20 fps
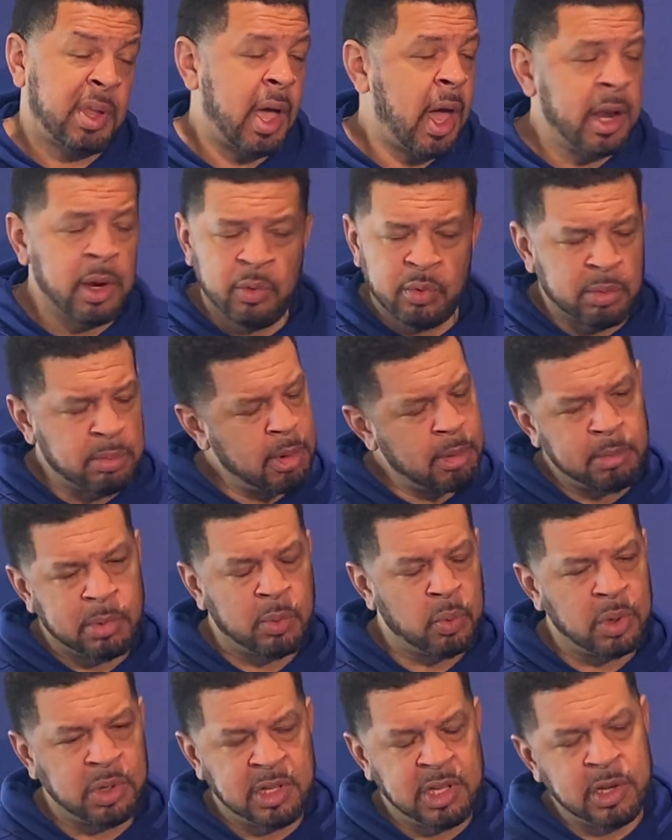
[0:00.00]
I don't remember
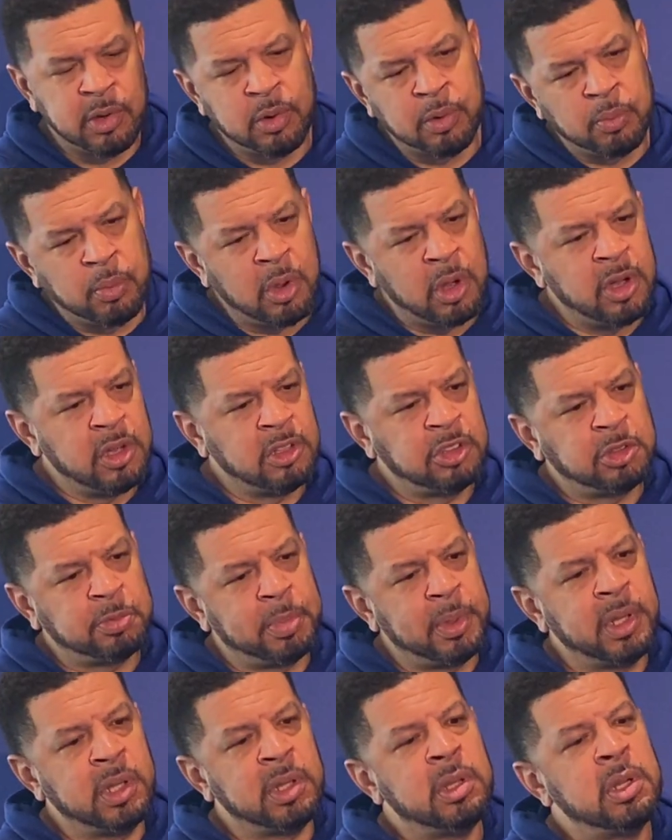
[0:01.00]
what year it was,
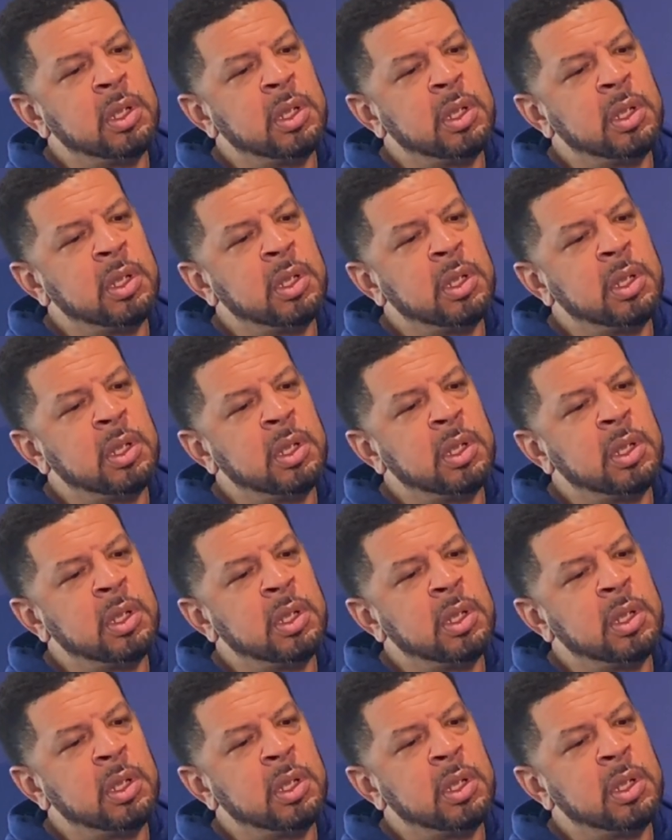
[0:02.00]
but